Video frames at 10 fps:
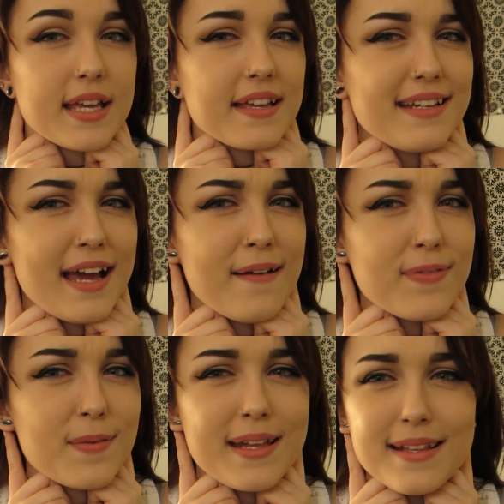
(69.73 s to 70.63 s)
I didn't have
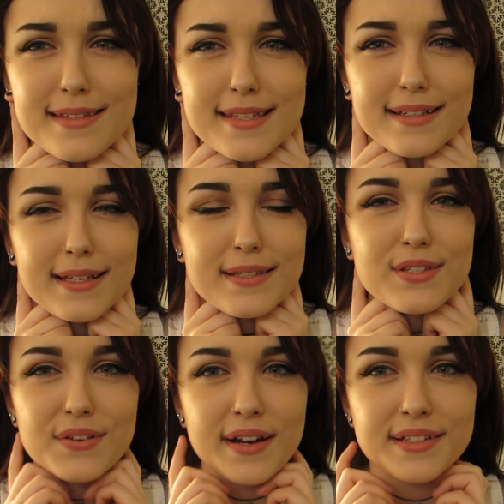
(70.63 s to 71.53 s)
them instantly
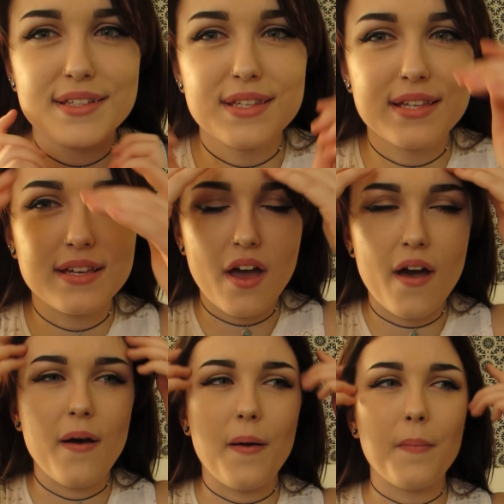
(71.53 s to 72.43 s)
stretched
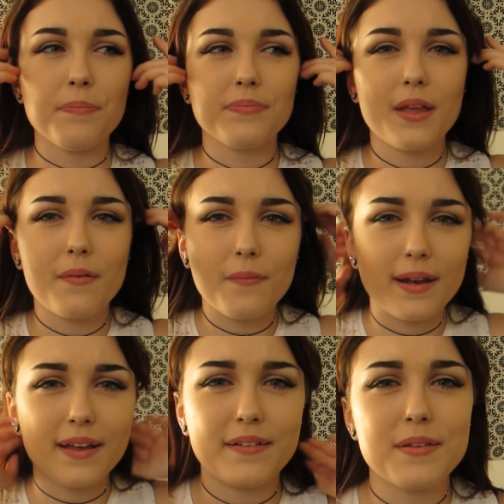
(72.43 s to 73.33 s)

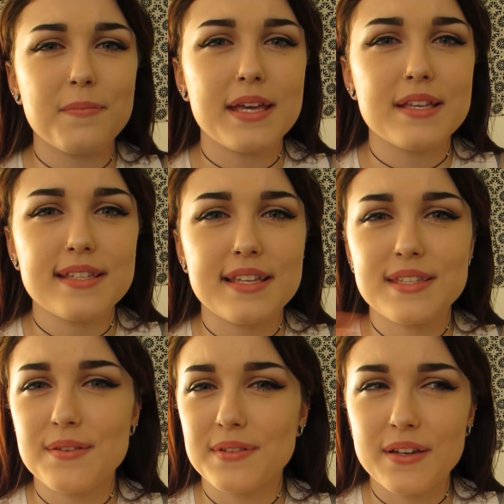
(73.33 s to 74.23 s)
when I got them pierced. As
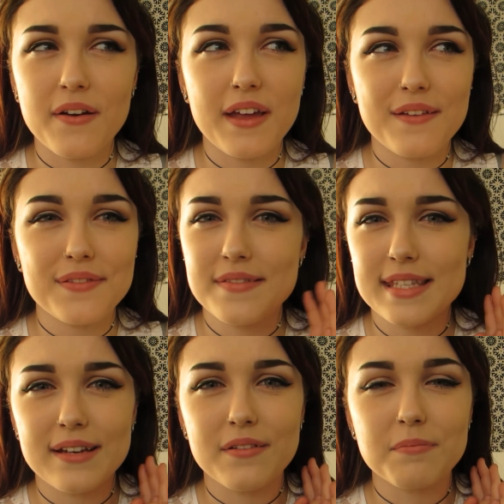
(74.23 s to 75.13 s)
you would know if you've
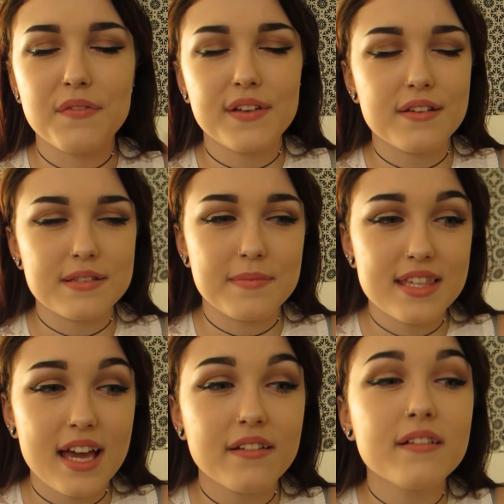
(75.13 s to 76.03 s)
seen my videos on my
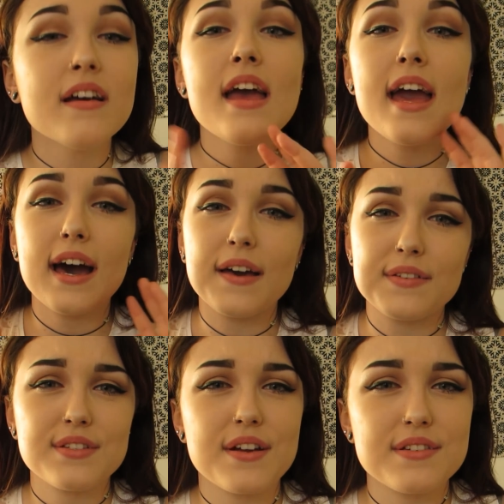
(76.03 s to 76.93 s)
channel, I've
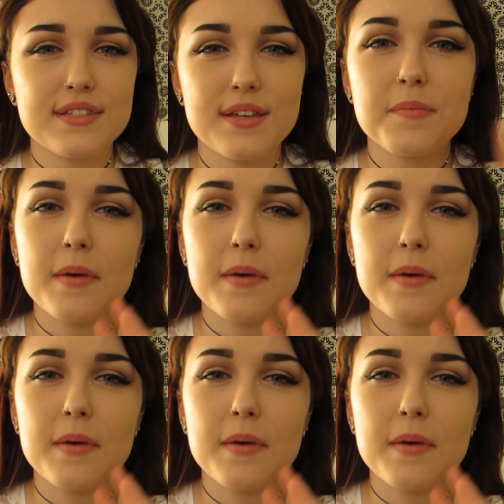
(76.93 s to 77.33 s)
stretched them.